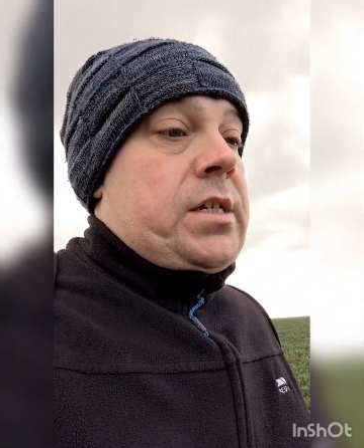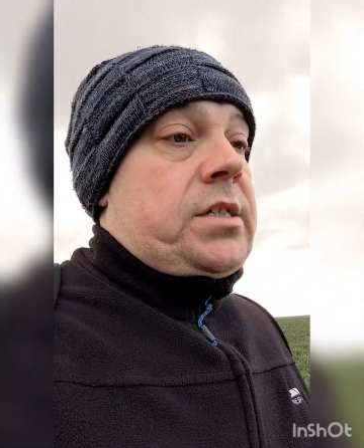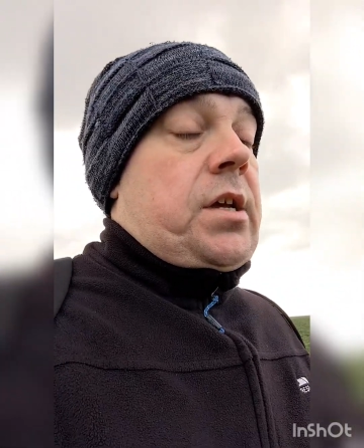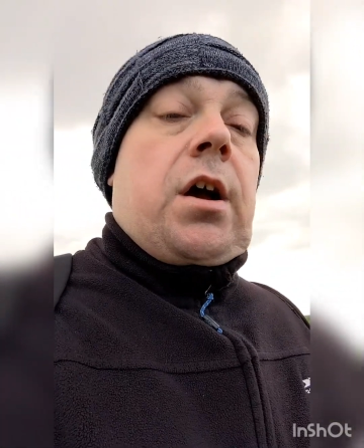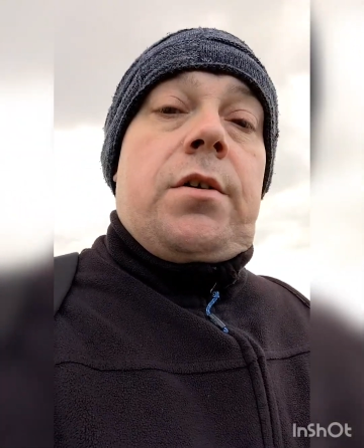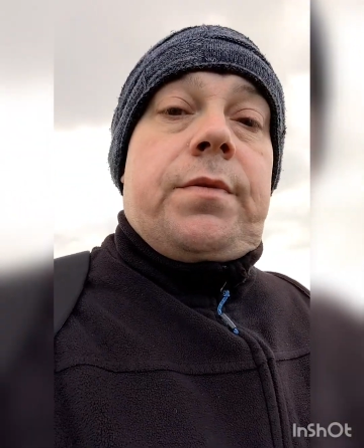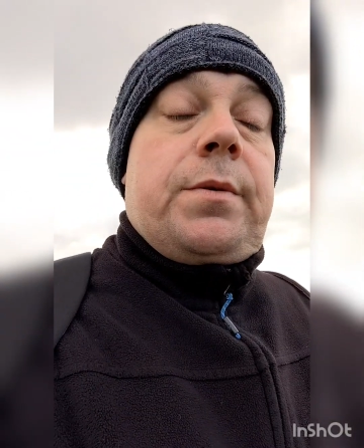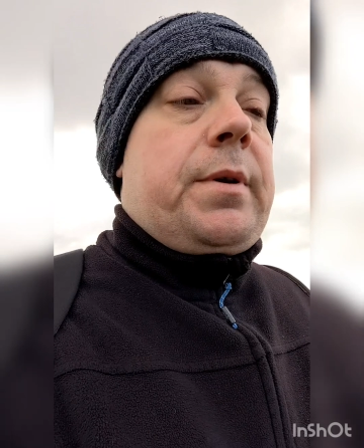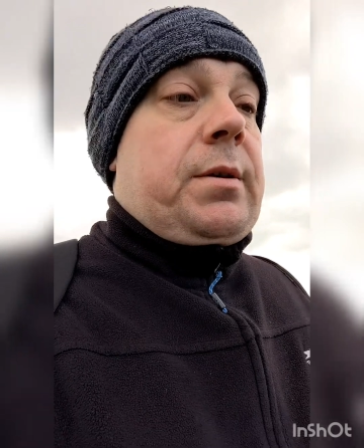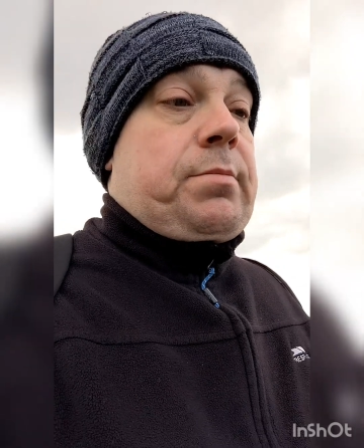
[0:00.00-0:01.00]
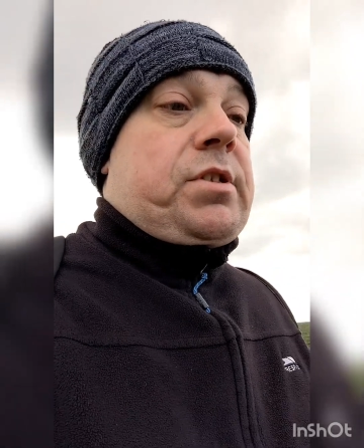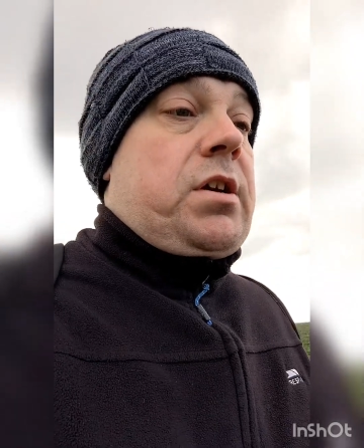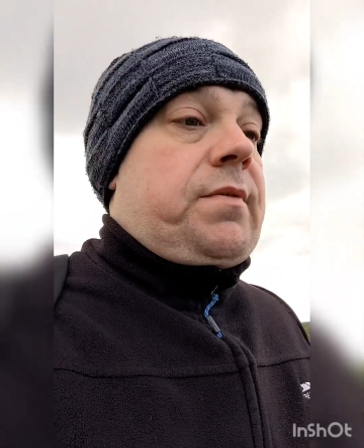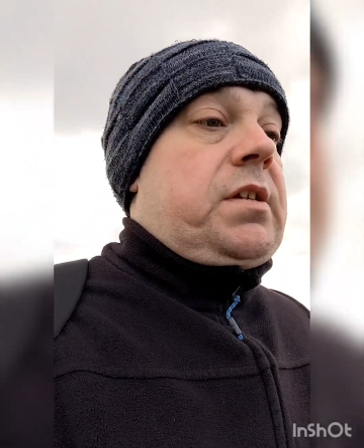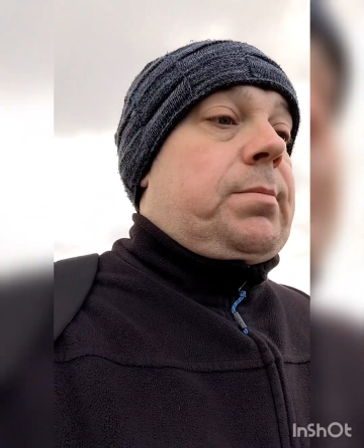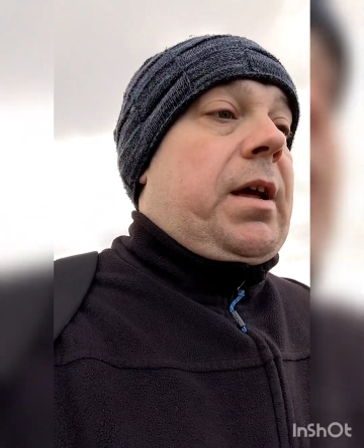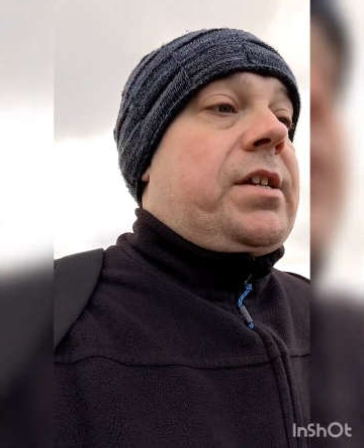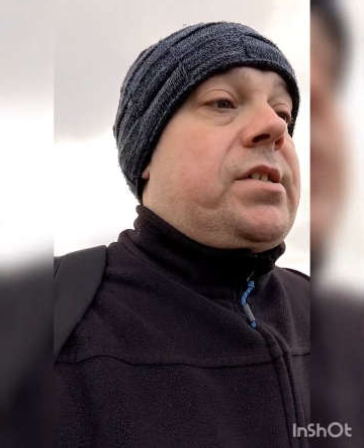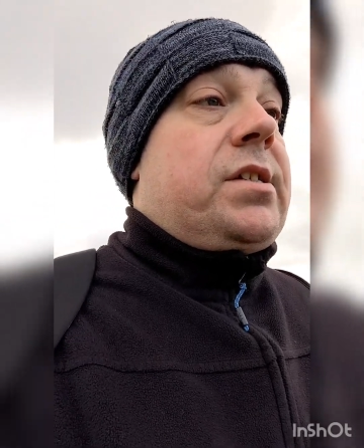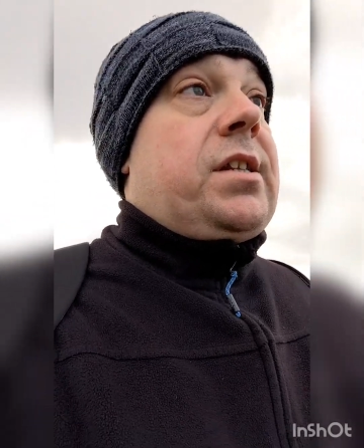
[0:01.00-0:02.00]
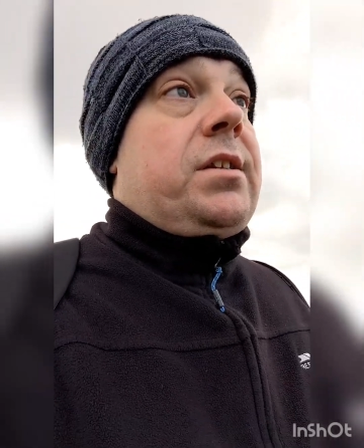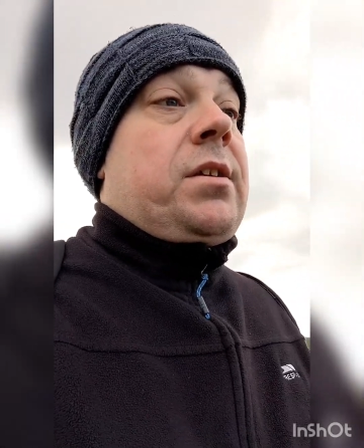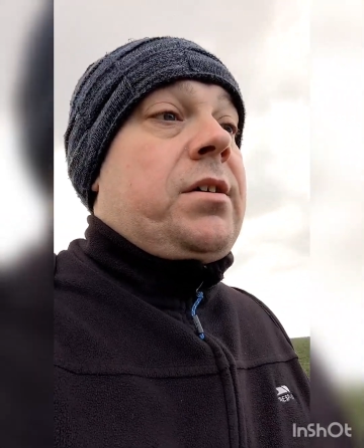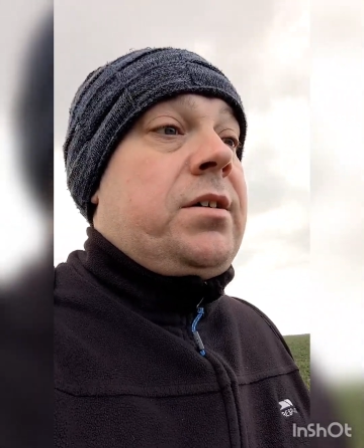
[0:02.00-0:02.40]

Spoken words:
So hopefully we can preserve these places and